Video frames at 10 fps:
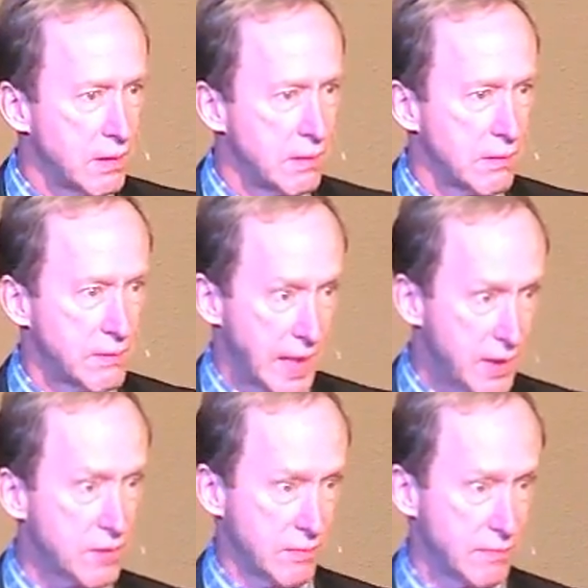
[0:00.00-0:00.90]
That is
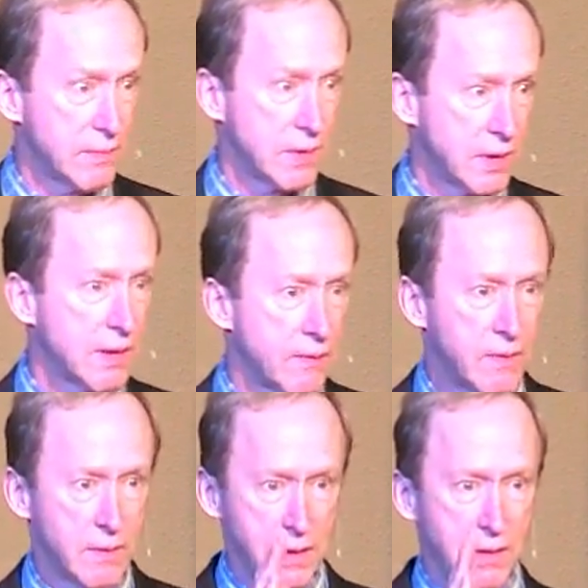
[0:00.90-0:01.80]

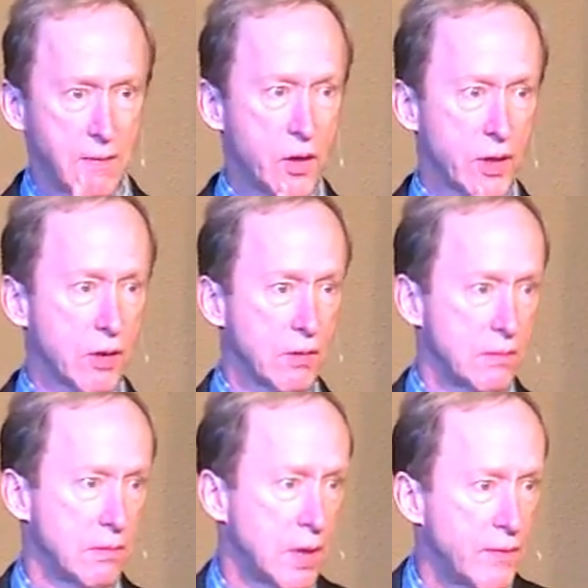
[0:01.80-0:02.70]
vertical
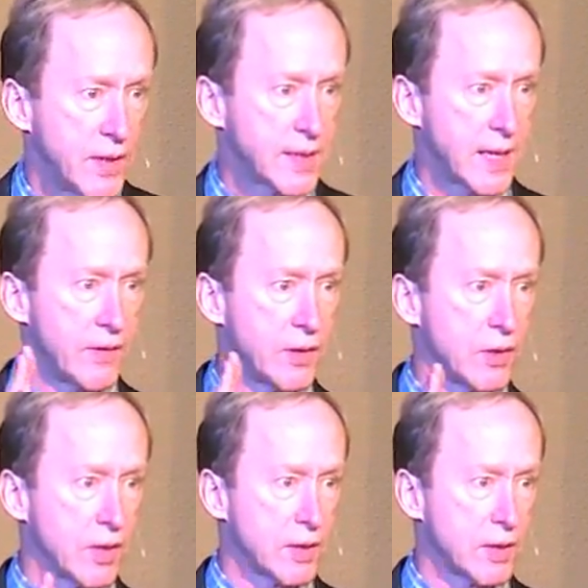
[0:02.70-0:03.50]
on this side of the dirt,